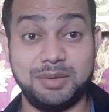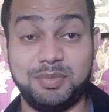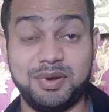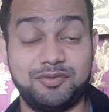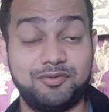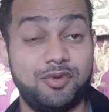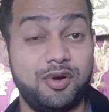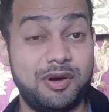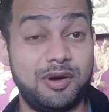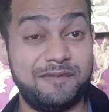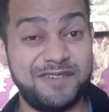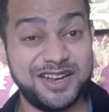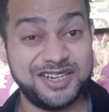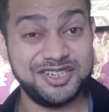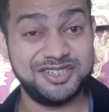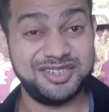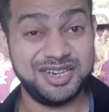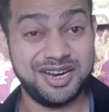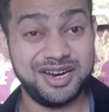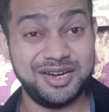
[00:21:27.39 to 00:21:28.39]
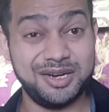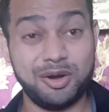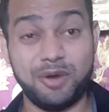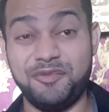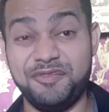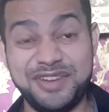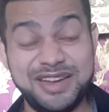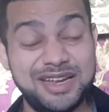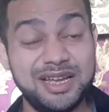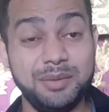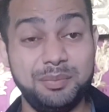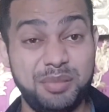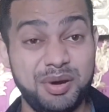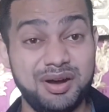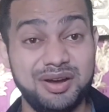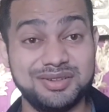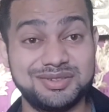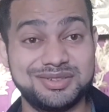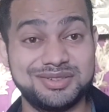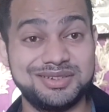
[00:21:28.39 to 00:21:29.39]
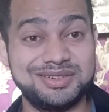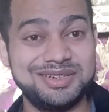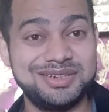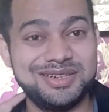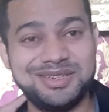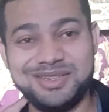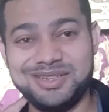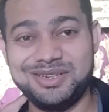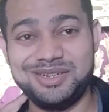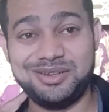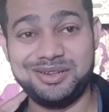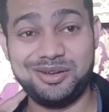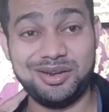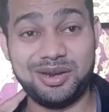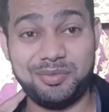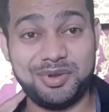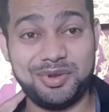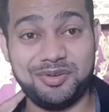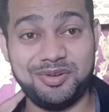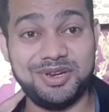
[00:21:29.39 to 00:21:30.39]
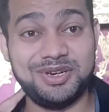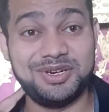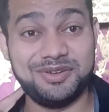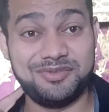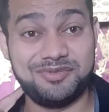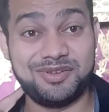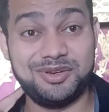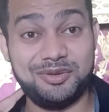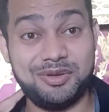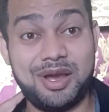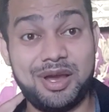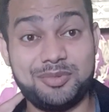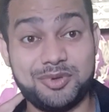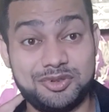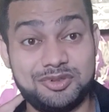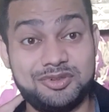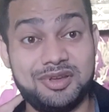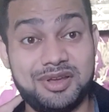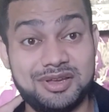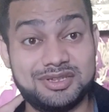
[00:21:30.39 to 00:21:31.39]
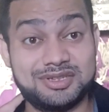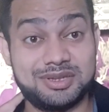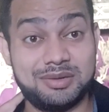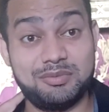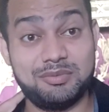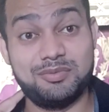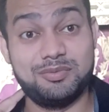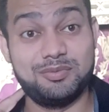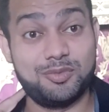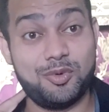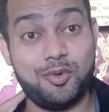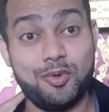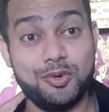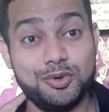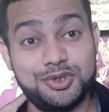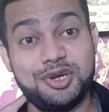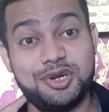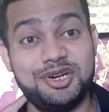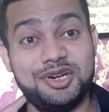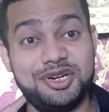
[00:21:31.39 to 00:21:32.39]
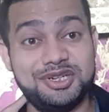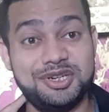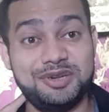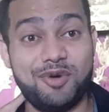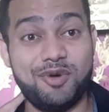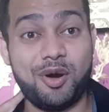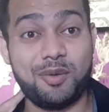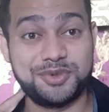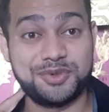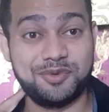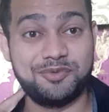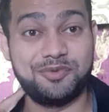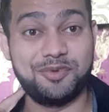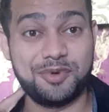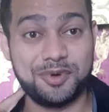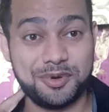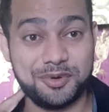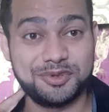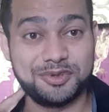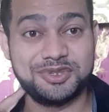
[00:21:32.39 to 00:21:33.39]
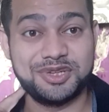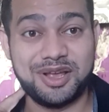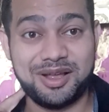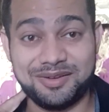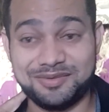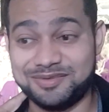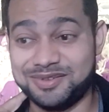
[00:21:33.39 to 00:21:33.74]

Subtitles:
But for a vegetarian or vegan person, gonna be really difficult. You have to think some alternative option for yourself,